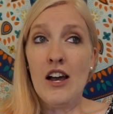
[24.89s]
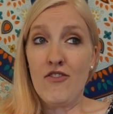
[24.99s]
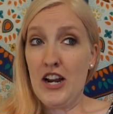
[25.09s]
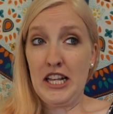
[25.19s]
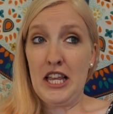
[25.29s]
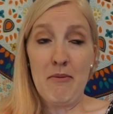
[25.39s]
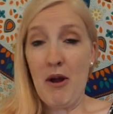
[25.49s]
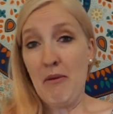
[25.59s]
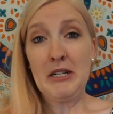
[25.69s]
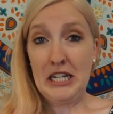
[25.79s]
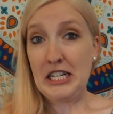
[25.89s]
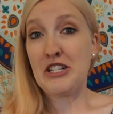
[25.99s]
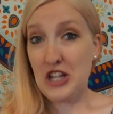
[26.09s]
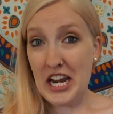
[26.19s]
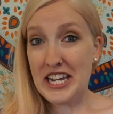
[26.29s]
Frankly, I'm probably not going
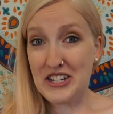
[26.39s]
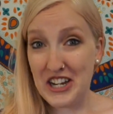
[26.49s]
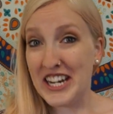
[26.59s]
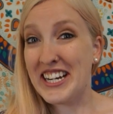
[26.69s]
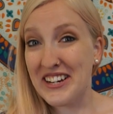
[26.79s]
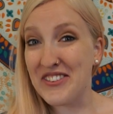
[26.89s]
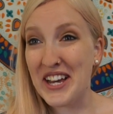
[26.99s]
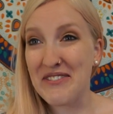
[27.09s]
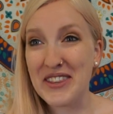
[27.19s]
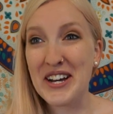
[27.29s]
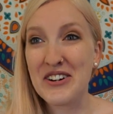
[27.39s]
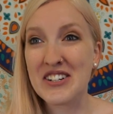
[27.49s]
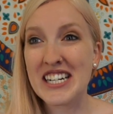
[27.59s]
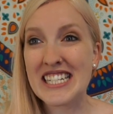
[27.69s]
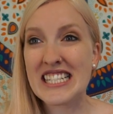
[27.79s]
to change any of them though,
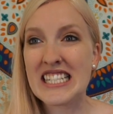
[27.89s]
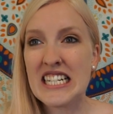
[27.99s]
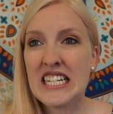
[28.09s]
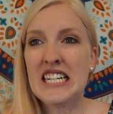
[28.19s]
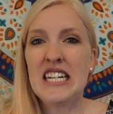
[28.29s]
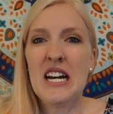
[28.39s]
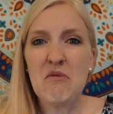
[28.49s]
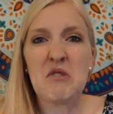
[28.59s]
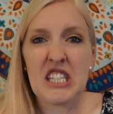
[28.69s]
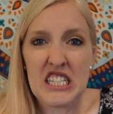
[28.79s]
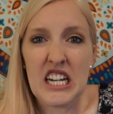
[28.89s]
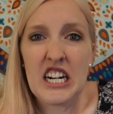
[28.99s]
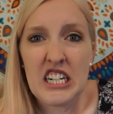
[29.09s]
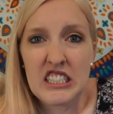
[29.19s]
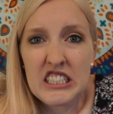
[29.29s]
because I'm really
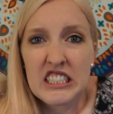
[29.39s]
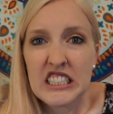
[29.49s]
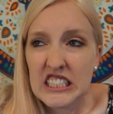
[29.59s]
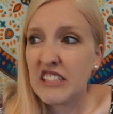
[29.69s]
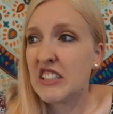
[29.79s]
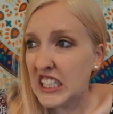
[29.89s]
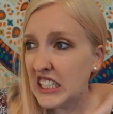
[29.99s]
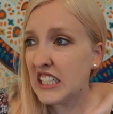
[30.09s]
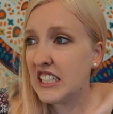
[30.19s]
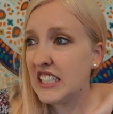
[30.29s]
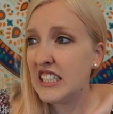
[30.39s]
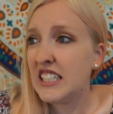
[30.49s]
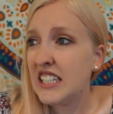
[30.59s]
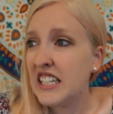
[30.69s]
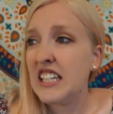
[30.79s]
tired of gear
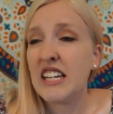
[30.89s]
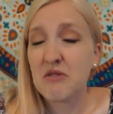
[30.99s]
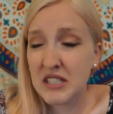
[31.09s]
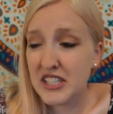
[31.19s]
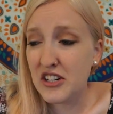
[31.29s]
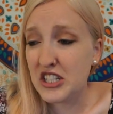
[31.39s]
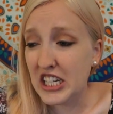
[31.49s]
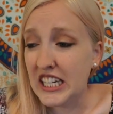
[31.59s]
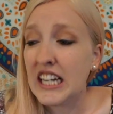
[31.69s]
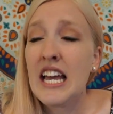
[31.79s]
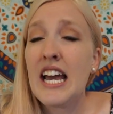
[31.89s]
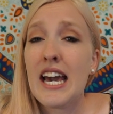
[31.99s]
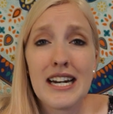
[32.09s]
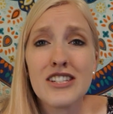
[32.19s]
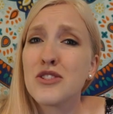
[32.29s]
and researching,
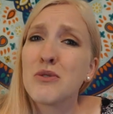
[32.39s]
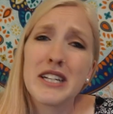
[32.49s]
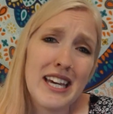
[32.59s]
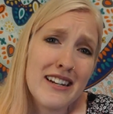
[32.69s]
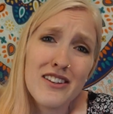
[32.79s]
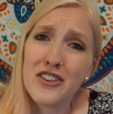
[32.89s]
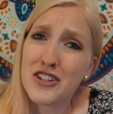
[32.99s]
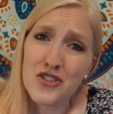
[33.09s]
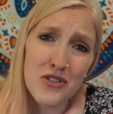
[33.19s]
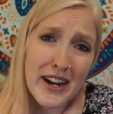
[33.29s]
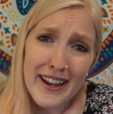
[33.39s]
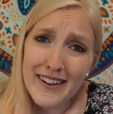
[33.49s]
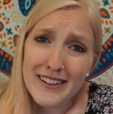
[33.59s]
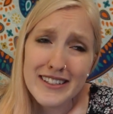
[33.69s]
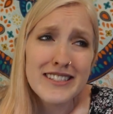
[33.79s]
and I just want to get on the
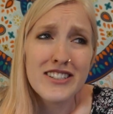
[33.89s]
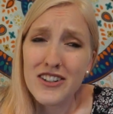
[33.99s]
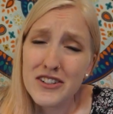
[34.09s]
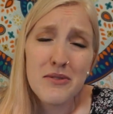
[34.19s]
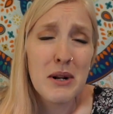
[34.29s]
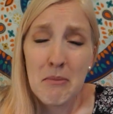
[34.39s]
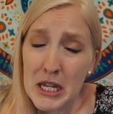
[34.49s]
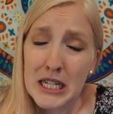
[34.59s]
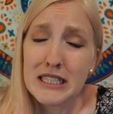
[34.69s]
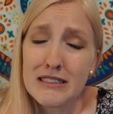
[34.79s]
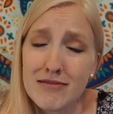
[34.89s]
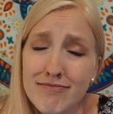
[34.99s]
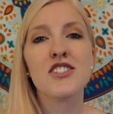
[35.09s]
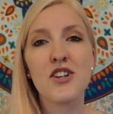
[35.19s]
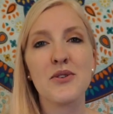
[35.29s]
trail. Y'all know what I mean?
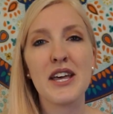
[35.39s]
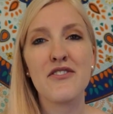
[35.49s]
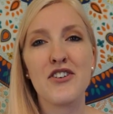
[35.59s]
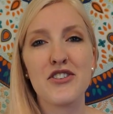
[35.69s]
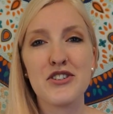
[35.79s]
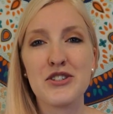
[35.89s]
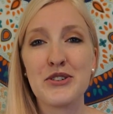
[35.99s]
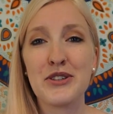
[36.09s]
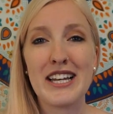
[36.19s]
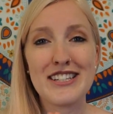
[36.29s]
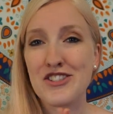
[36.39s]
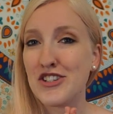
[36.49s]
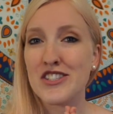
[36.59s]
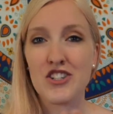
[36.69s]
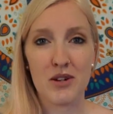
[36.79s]
So without further ado, let's
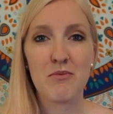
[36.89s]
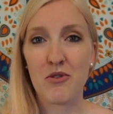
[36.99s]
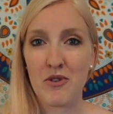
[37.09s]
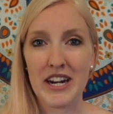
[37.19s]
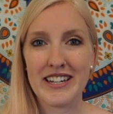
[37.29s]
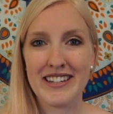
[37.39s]
just jump right